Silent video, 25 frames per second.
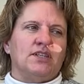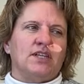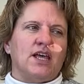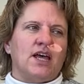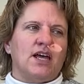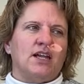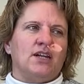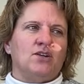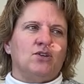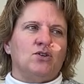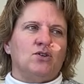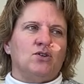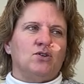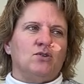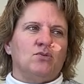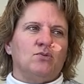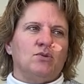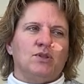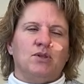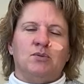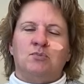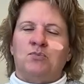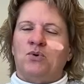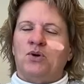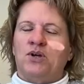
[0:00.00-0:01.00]
I don't know
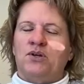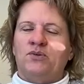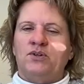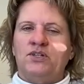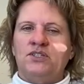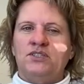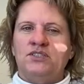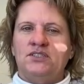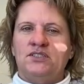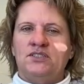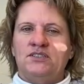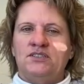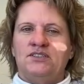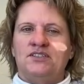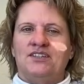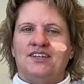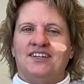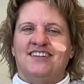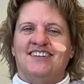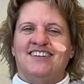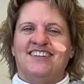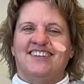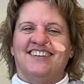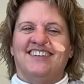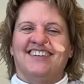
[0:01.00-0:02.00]
what the point was.
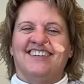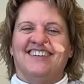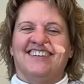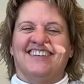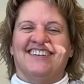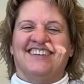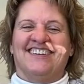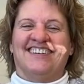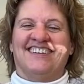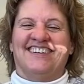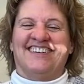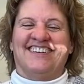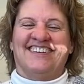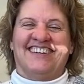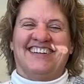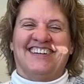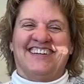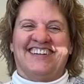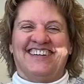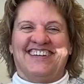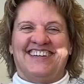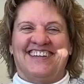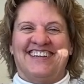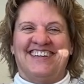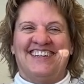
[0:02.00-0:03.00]

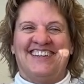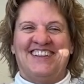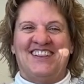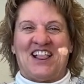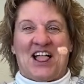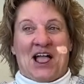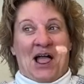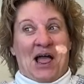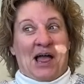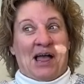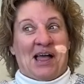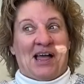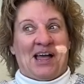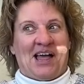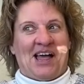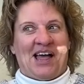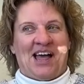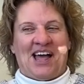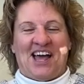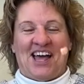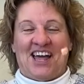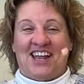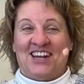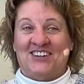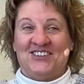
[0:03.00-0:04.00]

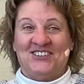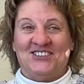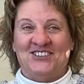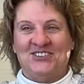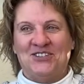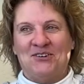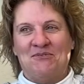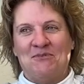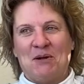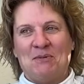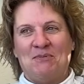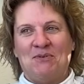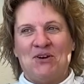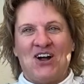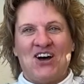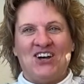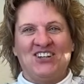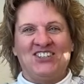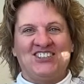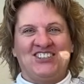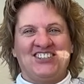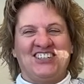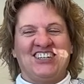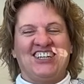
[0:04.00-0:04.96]
I don't sew my bras.